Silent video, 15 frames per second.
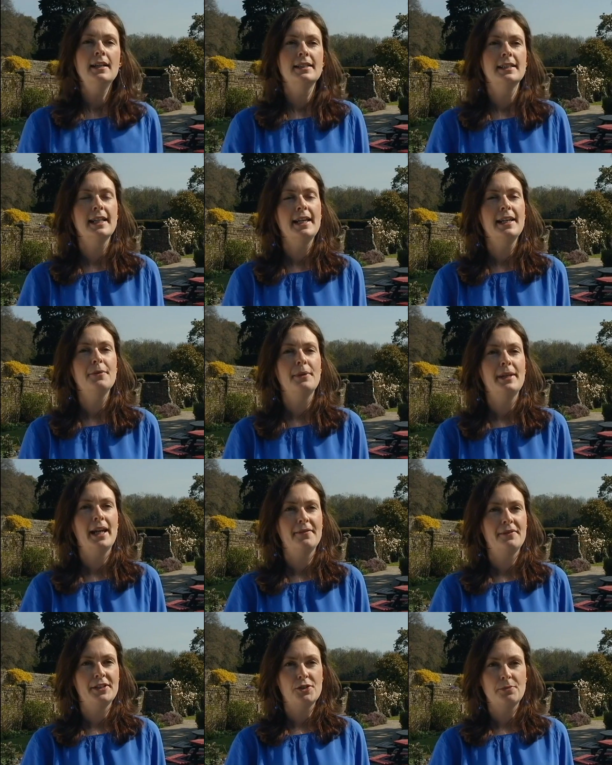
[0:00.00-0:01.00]
Today we
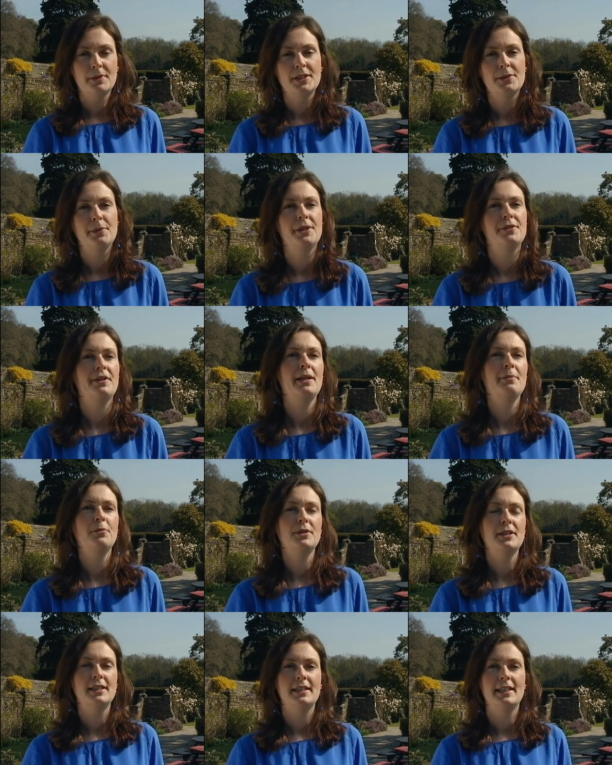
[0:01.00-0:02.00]
have instruments which are able to